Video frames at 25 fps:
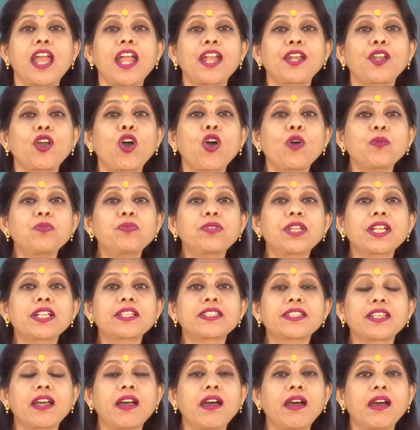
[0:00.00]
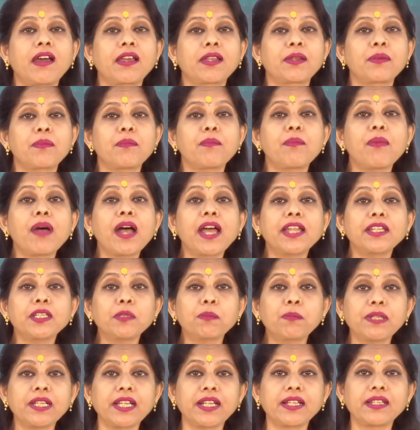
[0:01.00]
and objects are
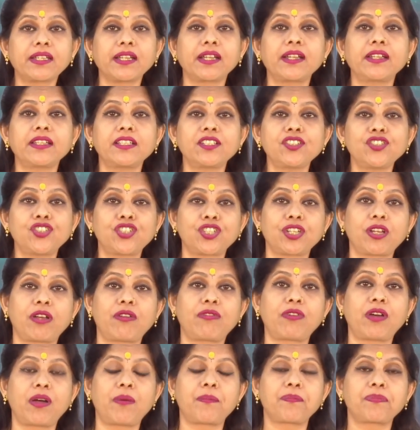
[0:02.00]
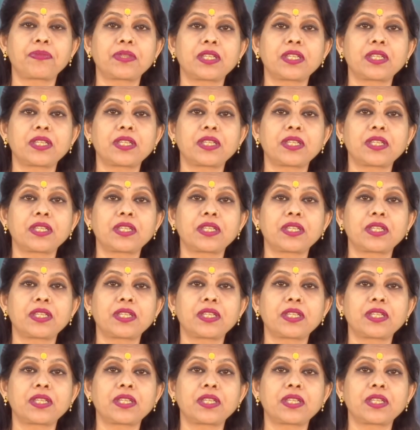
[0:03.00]
manipulated in Java.